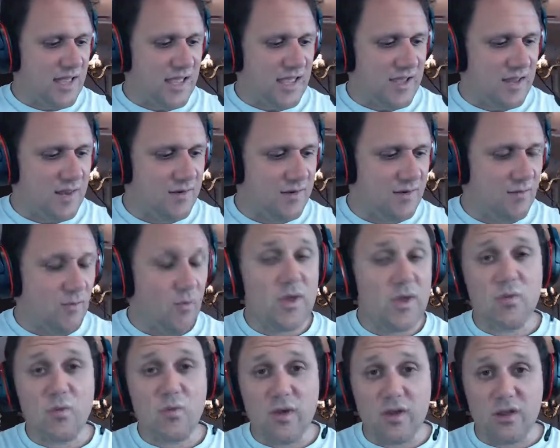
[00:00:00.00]
And
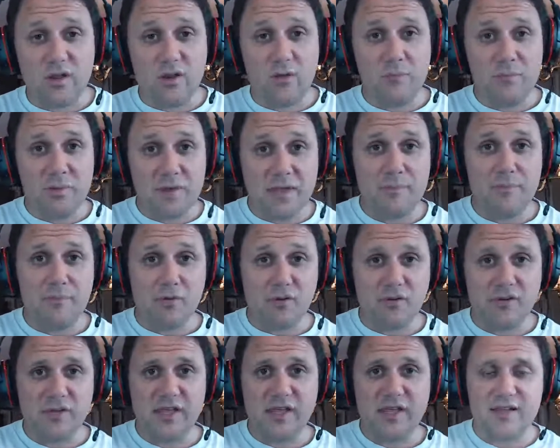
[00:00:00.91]
we will be
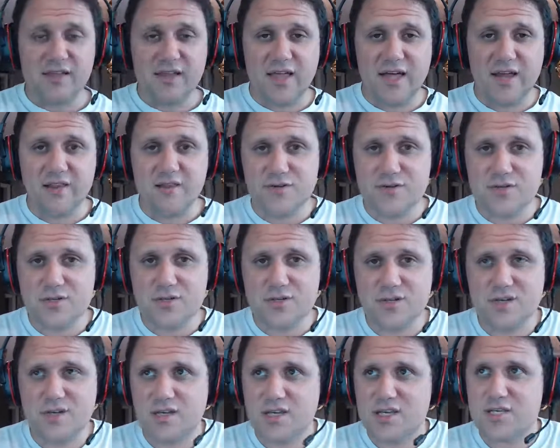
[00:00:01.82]
pulling a lot of those
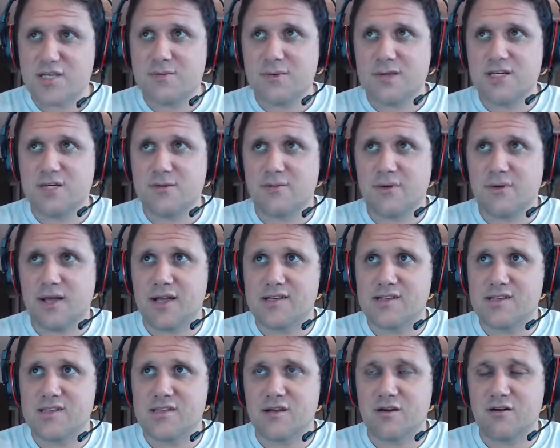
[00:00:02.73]
expansion
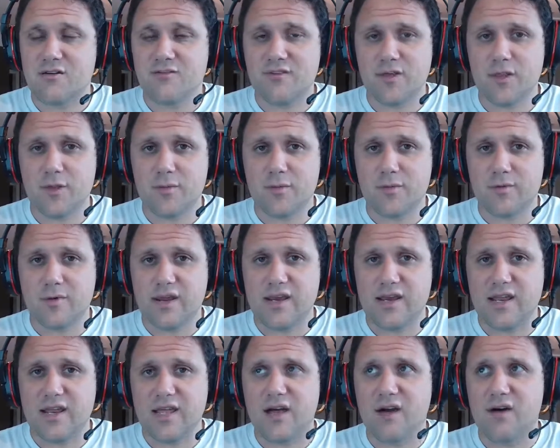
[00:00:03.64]
posses that are available
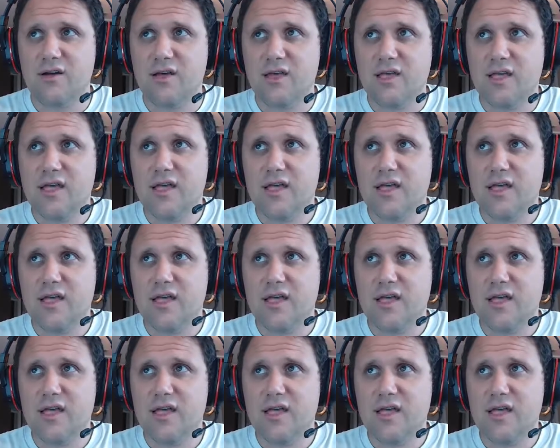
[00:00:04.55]
right now.